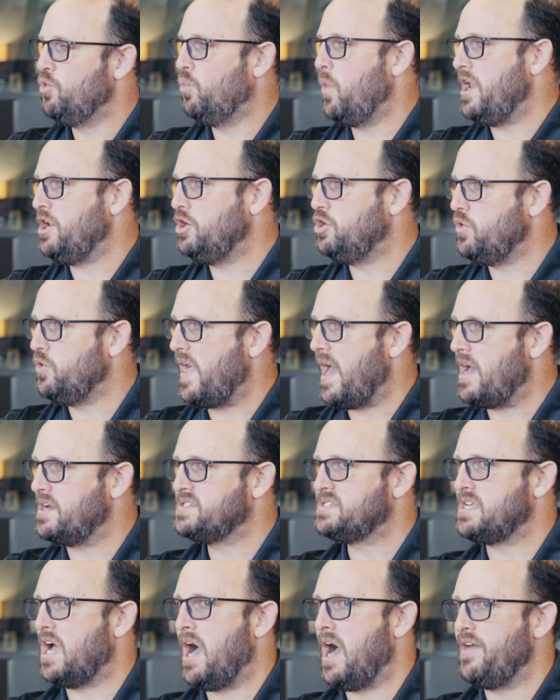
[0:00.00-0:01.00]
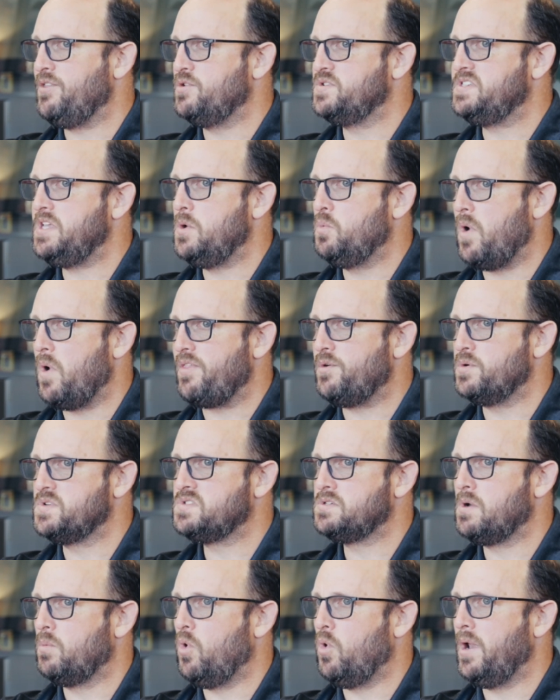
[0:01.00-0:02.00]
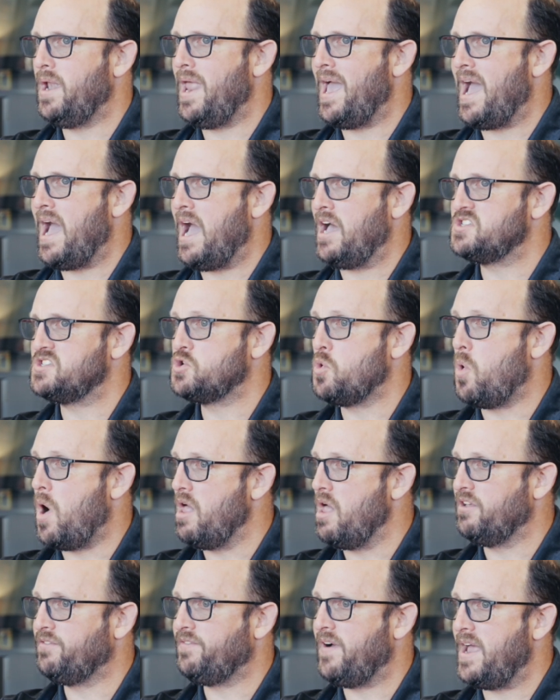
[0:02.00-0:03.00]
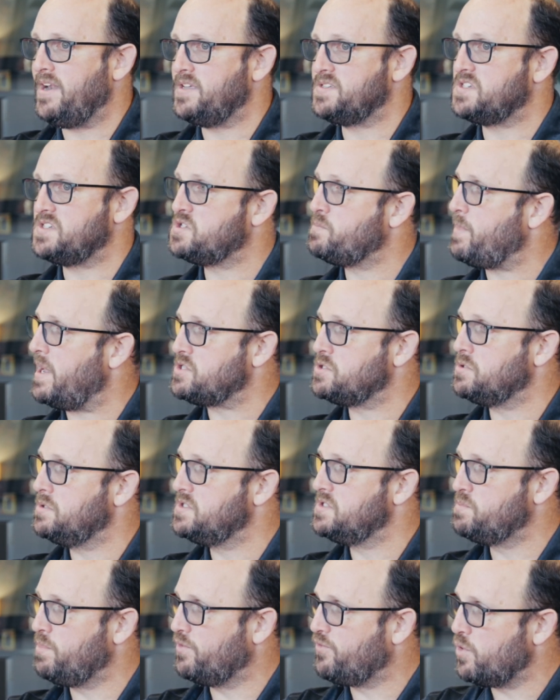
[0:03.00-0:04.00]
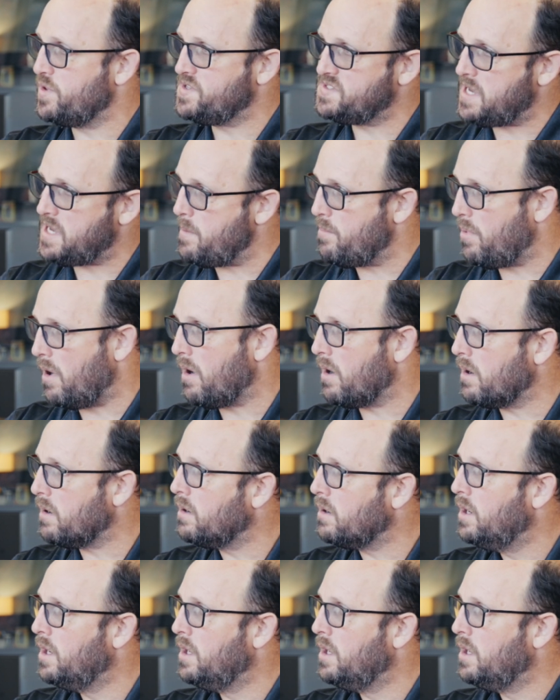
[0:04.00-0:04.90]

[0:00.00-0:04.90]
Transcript: The way to do that is to either see whether someone has qualified as a specialist before the state bar.